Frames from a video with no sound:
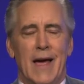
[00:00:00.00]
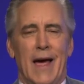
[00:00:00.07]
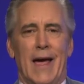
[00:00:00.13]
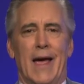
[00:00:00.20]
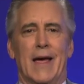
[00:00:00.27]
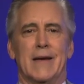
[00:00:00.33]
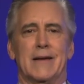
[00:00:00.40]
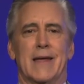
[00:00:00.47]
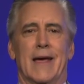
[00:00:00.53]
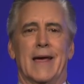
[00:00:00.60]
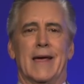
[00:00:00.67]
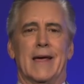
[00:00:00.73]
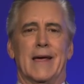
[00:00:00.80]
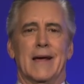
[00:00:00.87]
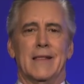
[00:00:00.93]
and
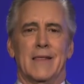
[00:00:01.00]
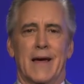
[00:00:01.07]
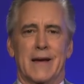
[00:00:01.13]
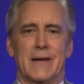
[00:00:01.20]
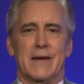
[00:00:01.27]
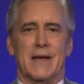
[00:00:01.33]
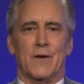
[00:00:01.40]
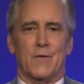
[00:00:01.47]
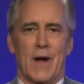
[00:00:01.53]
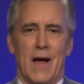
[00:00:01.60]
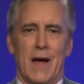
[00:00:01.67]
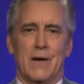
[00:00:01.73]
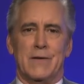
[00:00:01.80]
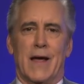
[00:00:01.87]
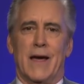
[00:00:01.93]
a lightning
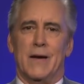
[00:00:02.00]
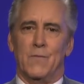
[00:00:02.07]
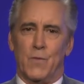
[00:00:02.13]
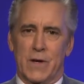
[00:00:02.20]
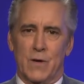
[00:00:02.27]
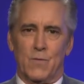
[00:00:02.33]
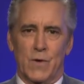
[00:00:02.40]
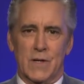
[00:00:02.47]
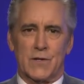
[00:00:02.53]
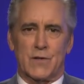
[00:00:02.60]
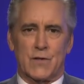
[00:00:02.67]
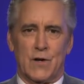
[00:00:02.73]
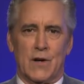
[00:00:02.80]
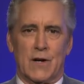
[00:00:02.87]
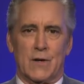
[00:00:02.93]
round, and we will
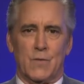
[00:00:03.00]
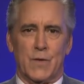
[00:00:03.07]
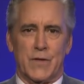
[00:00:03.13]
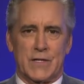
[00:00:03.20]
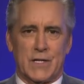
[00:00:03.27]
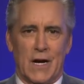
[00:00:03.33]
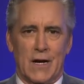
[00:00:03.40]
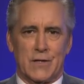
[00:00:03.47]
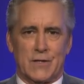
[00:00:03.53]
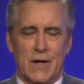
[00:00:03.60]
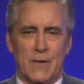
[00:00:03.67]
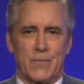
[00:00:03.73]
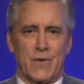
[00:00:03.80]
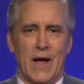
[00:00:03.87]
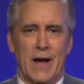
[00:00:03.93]
start with a
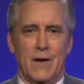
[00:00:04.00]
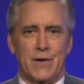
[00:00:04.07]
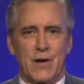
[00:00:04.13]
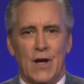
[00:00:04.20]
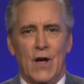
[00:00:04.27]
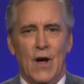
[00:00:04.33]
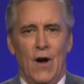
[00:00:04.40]
toss-up round.